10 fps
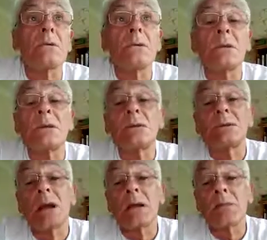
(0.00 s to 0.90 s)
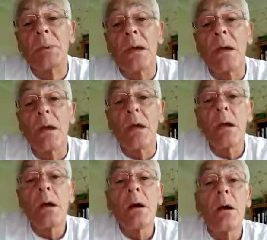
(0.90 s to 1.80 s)
costing the taxpayer
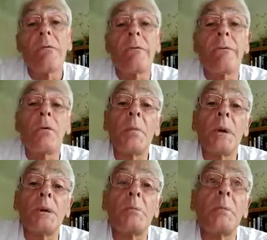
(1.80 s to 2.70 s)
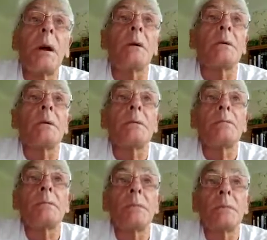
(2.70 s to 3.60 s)
over £4 billion
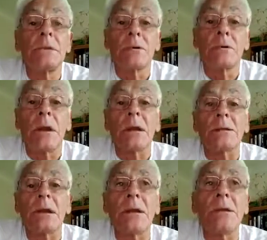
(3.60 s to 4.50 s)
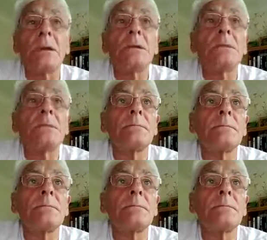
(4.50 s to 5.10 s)
during the next 10 years.